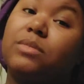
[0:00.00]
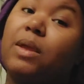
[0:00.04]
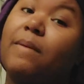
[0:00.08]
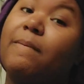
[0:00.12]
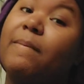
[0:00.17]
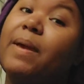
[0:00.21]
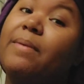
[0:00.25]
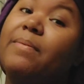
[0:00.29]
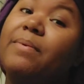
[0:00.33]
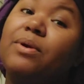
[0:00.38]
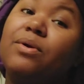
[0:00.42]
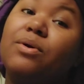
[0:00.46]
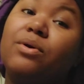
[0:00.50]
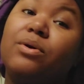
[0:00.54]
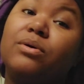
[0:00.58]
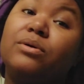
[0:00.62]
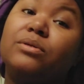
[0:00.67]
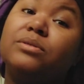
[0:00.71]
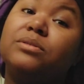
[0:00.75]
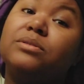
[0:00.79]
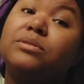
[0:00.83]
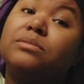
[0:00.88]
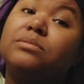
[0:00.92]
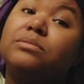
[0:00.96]
baby
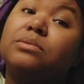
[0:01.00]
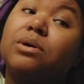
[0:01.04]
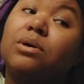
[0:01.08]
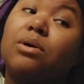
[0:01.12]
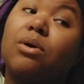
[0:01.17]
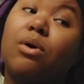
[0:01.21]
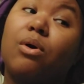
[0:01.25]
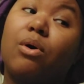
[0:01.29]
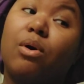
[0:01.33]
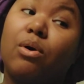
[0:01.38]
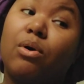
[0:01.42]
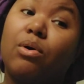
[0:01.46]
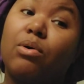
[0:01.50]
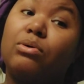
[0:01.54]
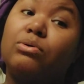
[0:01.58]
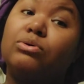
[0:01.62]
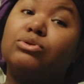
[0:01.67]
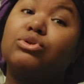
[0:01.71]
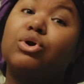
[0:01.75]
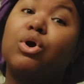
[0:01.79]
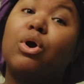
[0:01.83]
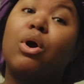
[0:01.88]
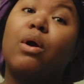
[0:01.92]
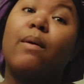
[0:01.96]
girl's
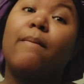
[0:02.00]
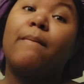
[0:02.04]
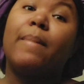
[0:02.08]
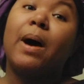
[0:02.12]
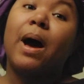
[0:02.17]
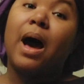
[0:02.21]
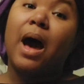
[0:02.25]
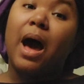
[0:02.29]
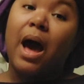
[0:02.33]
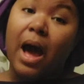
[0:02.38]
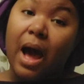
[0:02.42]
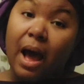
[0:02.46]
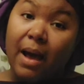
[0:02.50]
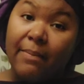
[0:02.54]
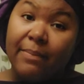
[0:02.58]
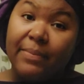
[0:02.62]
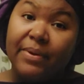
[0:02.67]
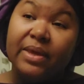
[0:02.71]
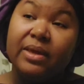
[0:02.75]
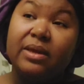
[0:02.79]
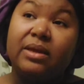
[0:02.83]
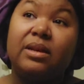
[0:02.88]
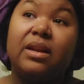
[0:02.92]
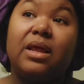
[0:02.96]
curls are
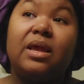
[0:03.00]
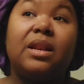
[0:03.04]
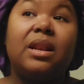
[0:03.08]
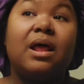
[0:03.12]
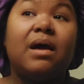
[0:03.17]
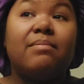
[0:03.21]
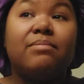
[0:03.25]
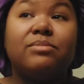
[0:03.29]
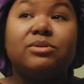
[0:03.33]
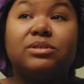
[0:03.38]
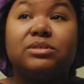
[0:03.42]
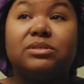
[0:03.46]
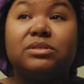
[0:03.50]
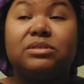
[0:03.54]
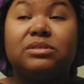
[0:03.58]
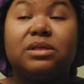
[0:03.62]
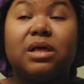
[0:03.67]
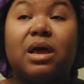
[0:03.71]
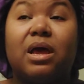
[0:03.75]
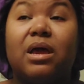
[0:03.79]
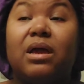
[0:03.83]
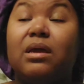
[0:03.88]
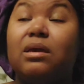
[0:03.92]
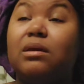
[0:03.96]
popping. And I'm just
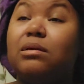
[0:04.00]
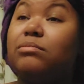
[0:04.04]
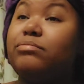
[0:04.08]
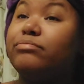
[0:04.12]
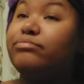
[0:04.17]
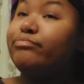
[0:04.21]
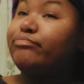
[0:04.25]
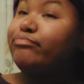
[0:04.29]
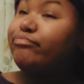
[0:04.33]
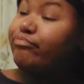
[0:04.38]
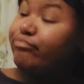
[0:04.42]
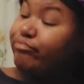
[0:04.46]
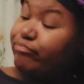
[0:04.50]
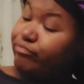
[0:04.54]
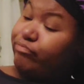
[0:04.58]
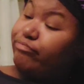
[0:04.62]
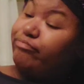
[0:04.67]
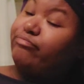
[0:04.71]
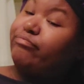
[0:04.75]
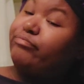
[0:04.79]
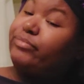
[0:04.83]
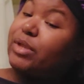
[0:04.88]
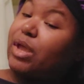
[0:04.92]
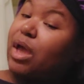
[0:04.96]
like,
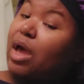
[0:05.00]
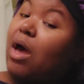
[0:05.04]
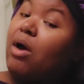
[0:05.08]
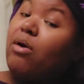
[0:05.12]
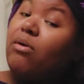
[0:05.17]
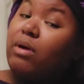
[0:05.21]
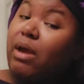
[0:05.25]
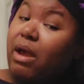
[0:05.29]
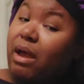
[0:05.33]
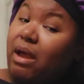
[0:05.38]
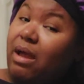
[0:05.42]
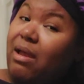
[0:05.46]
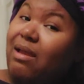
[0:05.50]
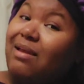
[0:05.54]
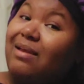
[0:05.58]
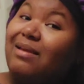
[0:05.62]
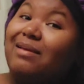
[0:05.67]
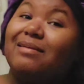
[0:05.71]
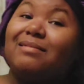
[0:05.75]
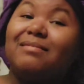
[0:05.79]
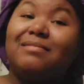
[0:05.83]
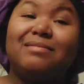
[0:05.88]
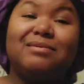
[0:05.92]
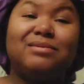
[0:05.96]

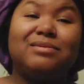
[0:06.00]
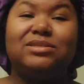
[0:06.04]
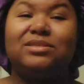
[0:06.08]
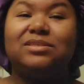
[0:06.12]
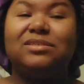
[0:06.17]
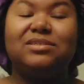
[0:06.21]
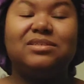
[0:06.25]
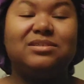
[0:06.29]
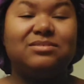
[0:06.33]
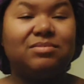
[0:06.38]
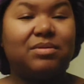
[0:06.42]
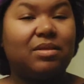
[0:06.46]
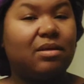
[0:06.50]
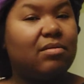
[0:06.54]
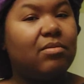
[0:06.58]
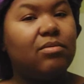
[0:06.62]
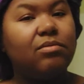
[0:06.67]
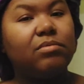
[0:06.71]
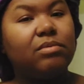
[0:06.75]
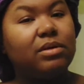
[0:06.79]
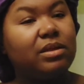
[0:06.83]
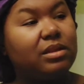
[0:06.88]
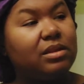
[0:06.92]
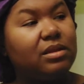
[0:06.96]
okay. And she just
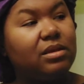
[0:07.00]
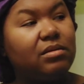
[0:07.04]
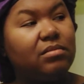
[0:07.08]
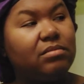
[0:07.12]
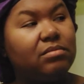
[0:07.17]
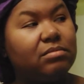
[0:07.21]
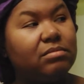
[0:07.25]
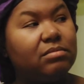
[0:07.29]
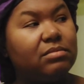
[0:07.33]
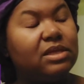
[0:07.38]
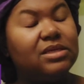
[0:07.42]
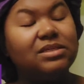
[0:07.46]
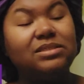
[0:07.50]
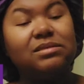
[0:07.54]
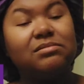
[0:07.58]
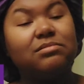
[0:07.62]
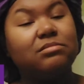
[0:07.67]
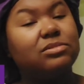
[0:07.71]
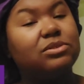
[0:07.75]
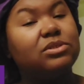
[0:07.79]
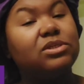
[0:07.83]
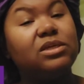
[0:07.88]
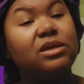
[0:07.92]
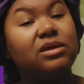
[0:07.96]
really,
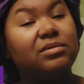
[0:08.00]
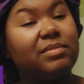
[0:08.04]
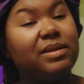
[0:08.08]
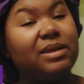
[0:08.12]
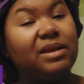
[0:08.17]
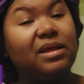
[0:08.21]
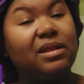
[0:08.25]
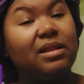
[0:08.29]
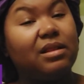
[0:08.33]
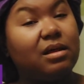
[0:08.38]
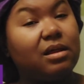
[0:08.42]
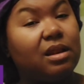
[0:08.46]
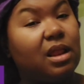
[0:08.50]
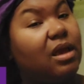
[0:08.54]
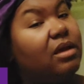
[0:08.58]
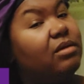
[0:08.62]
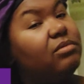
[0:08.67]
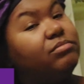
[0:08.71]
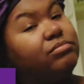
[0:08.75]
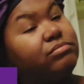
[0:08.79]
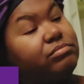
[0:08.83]
she give me that look like,